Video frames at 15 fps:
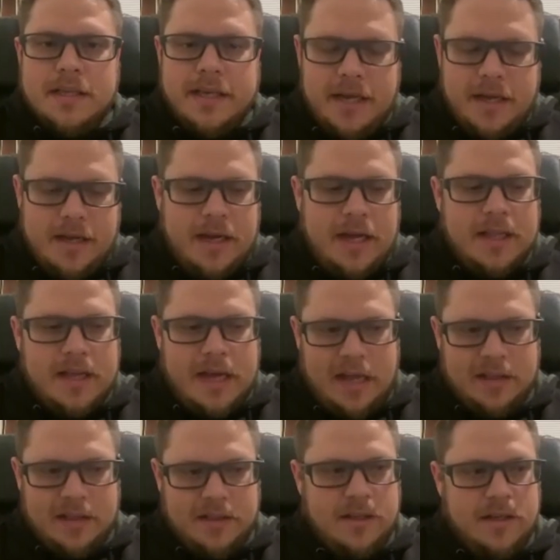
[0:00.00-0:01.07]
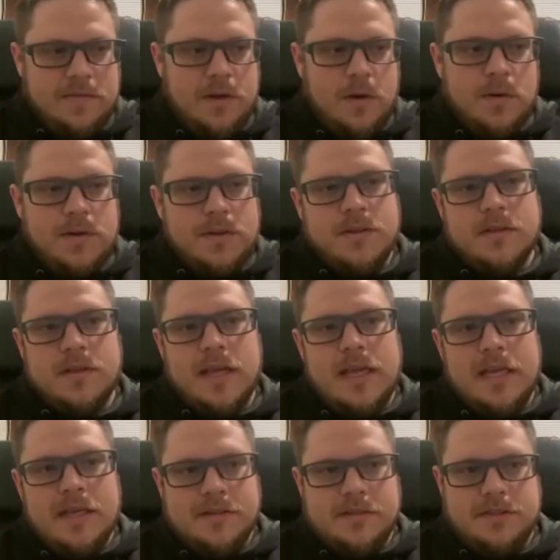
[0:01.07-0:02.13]
Yeah, I love going to the
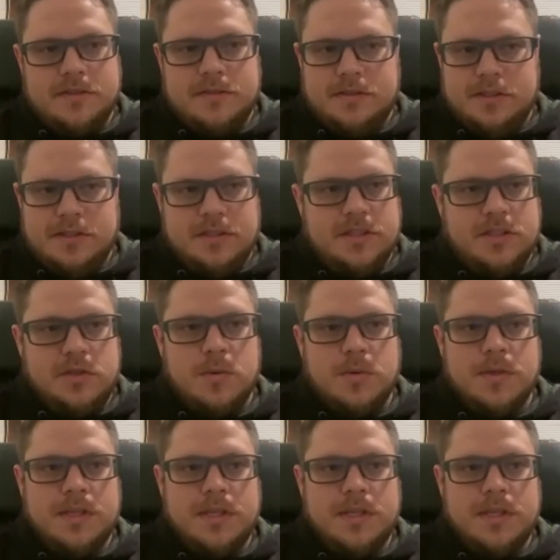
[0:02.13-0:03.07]
lake and just enjoying